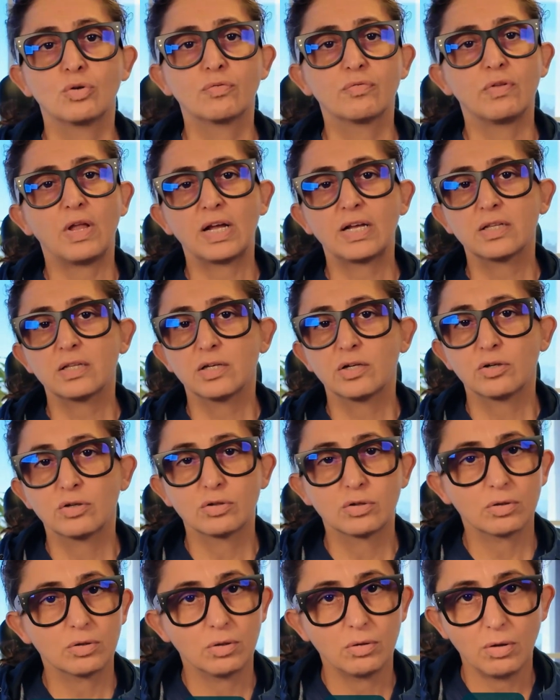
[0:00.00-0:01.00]
You've likely
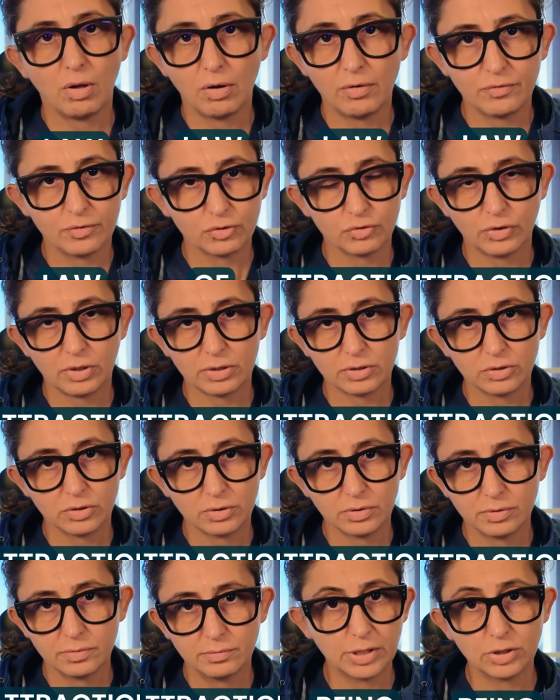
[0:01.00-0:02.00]
heard of the law of
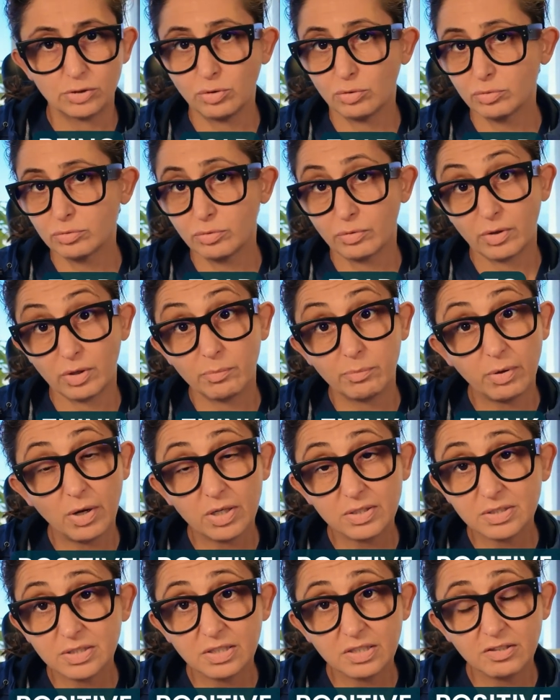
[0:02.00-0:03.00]
attraction, being told to think
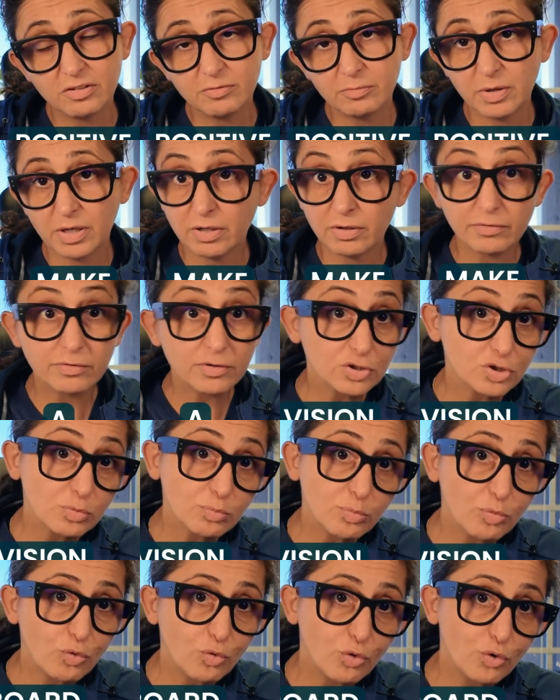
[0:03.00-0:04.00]
positive, make a
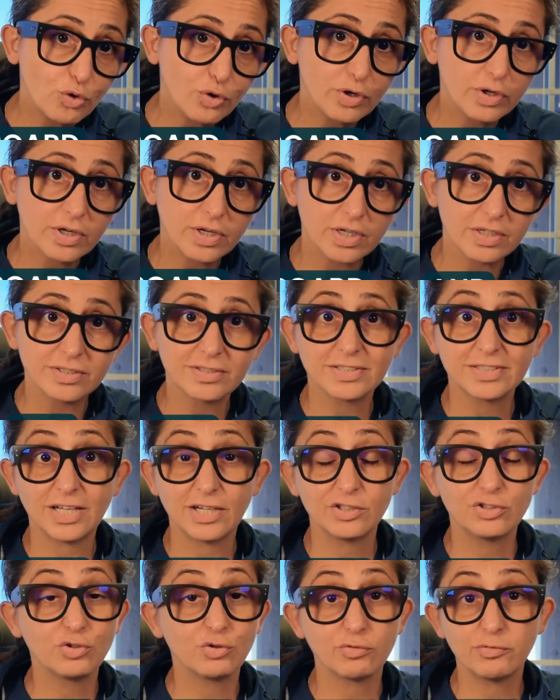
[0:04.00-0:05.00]
vision board, and
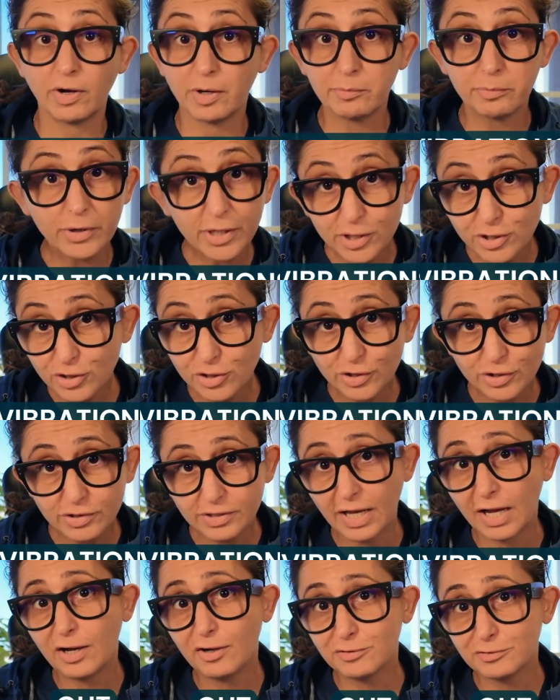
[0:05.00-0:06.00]
send your
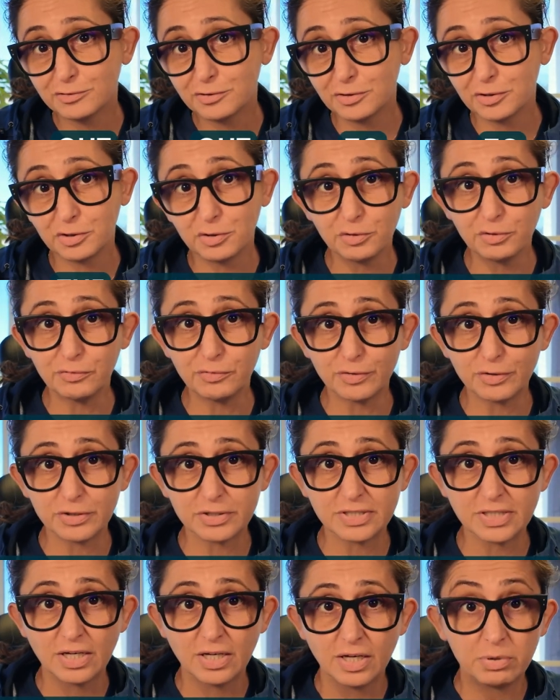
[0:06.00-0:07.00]
vibrations out to the
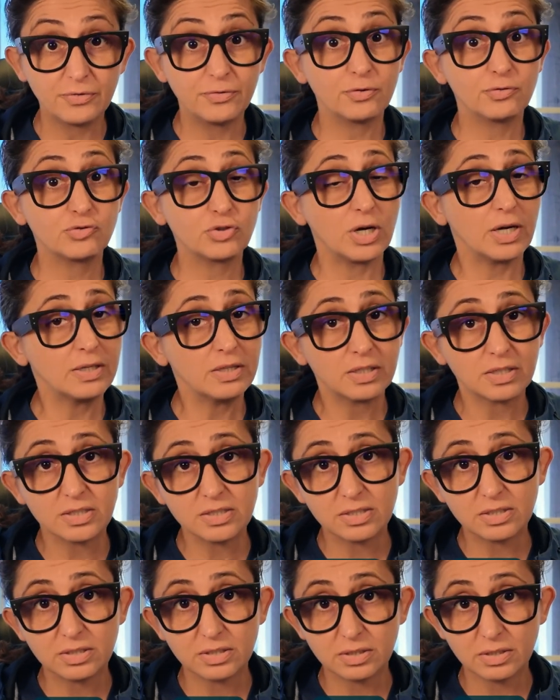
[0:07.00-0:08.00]
universe. But if you've tried
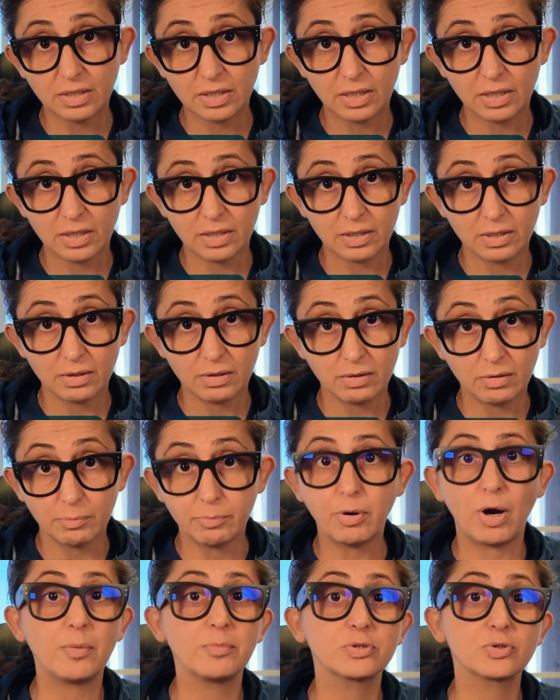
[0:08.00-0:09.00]
this and the
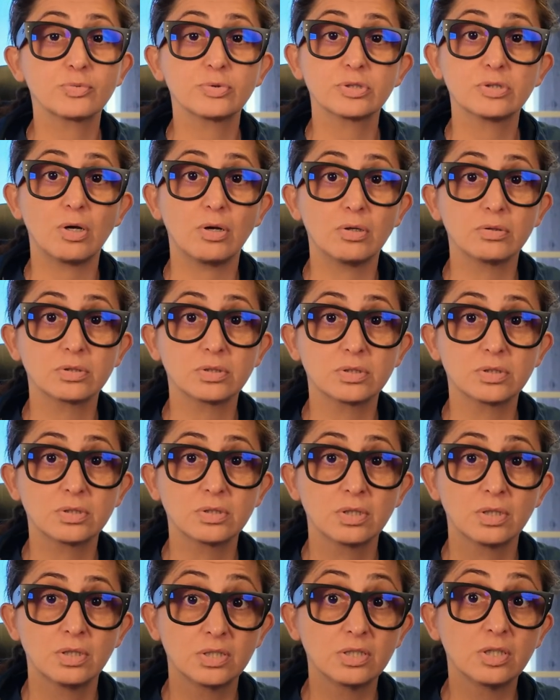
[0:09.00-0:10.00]
promised
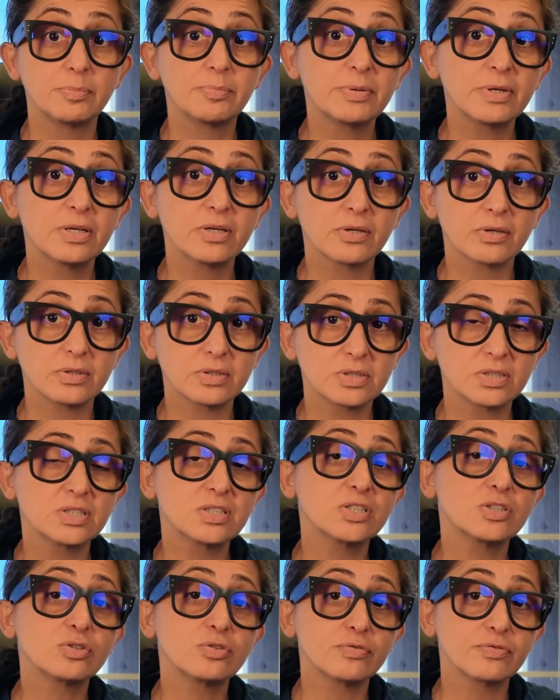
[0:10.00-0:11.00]
results didn't appear, it's
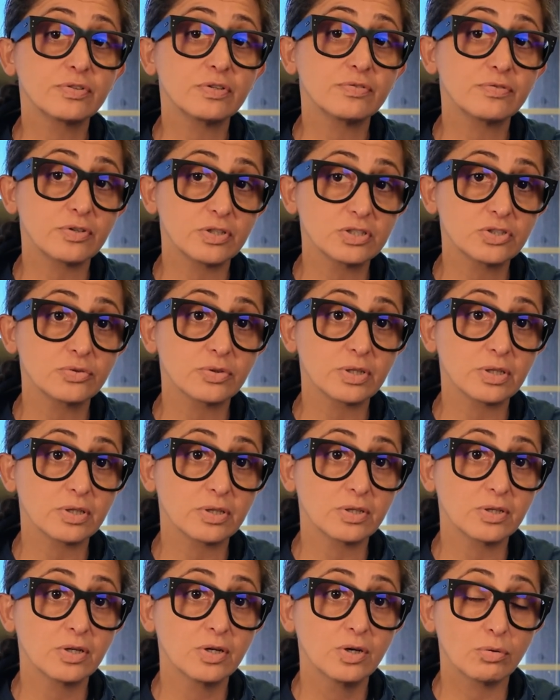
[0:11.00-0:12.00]
easy to feel
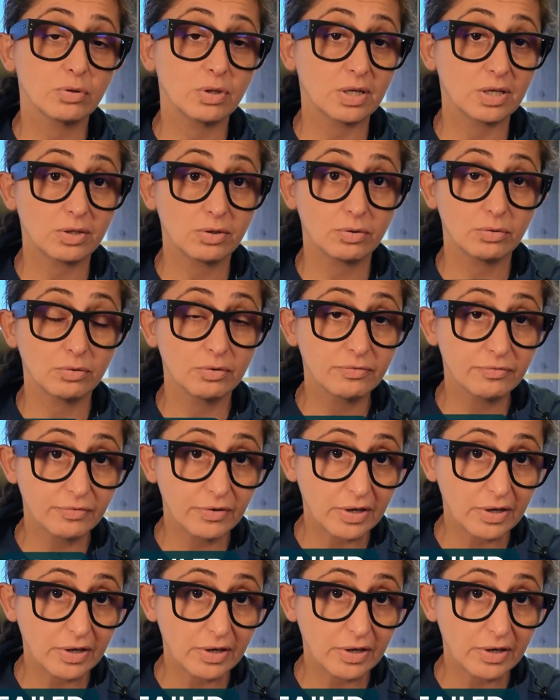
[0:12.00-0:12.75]
frustrated or like you have